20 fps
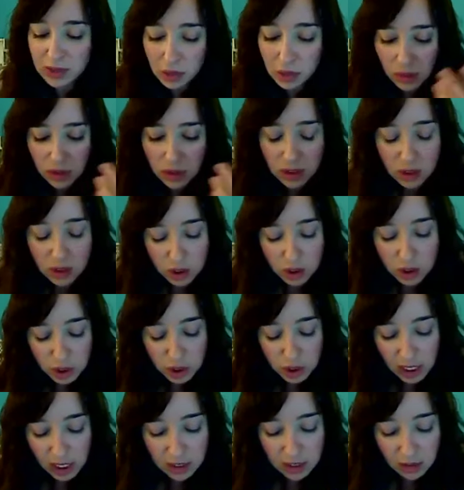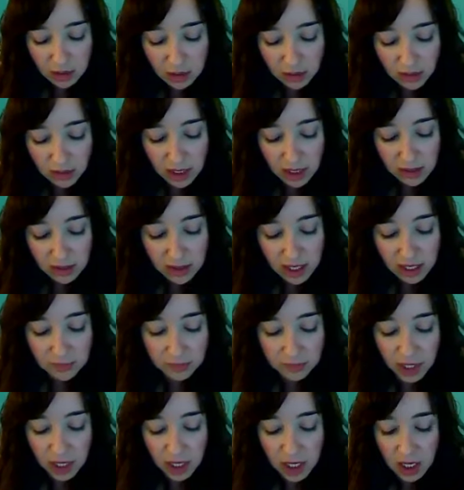So Shane, do you think
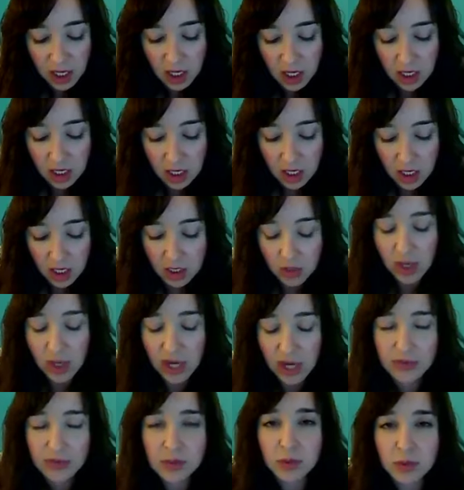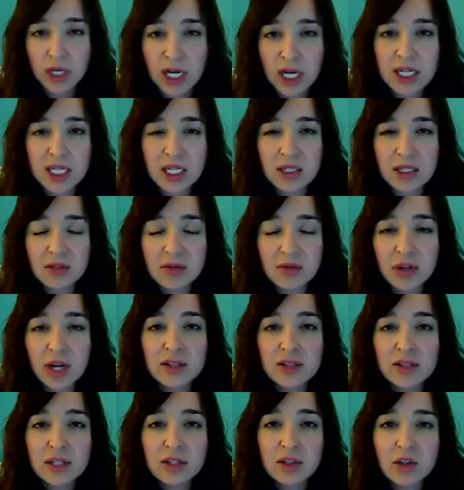that you have some good ideas for
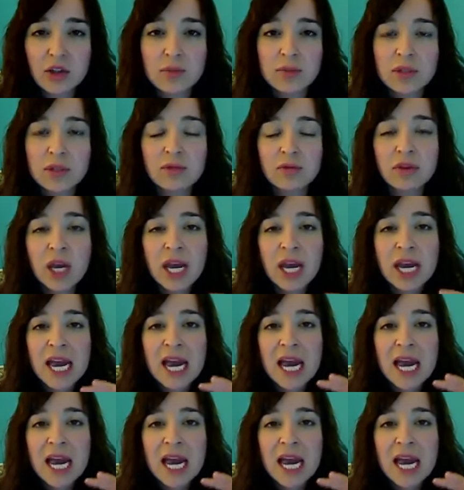us in terms of